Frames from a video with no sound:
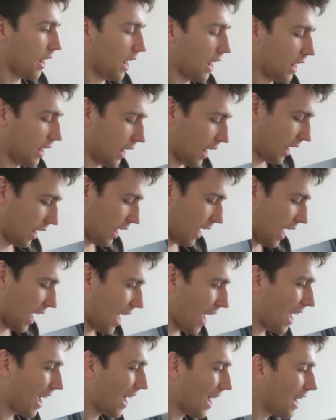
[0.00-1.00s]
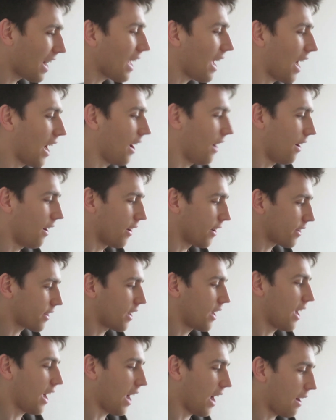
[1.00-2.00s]
and then hit it hard
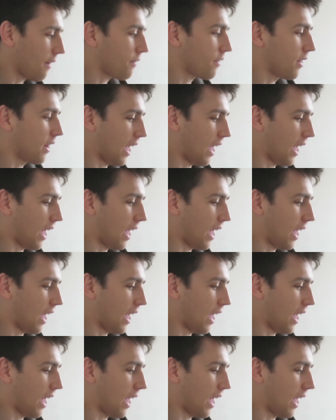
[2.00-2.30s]
after